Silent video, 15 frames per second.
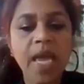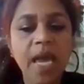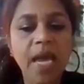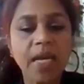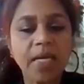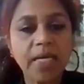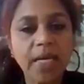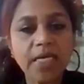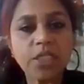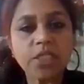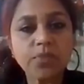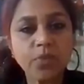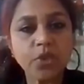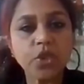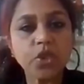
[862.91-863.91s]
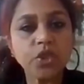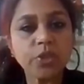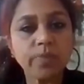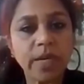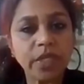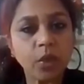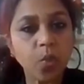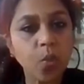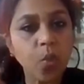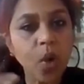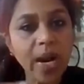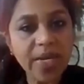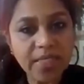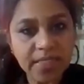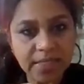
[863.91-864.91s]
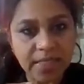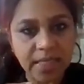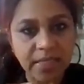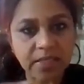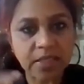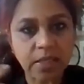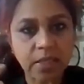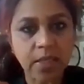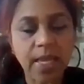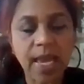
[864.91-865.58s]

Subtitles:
and it is produced by the white cells.